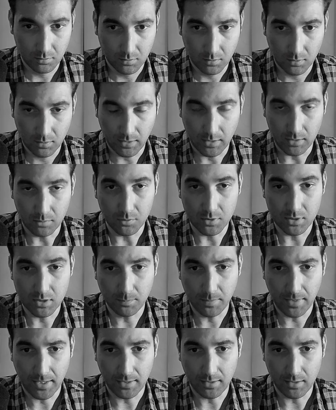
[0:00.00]
and it was
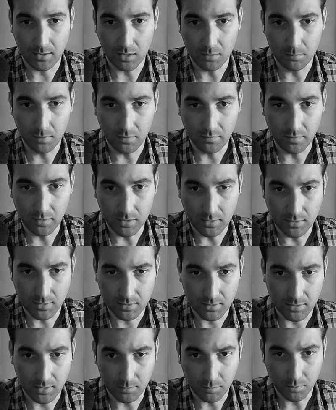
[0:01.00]
spanning above the
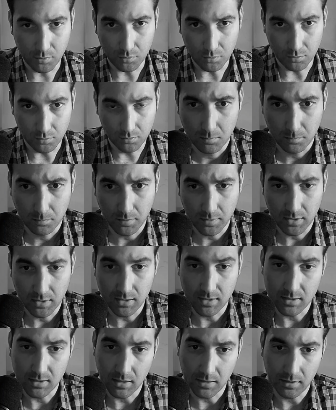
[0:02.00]
existing pool. But the
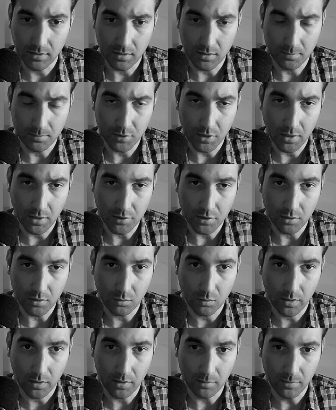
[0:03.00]
design ended up changing
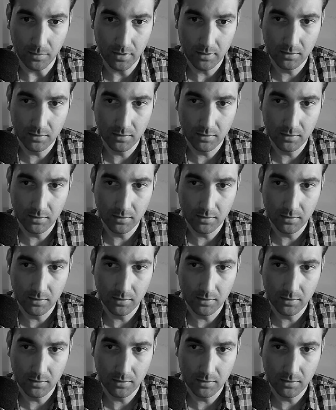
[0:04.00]
quite a bit.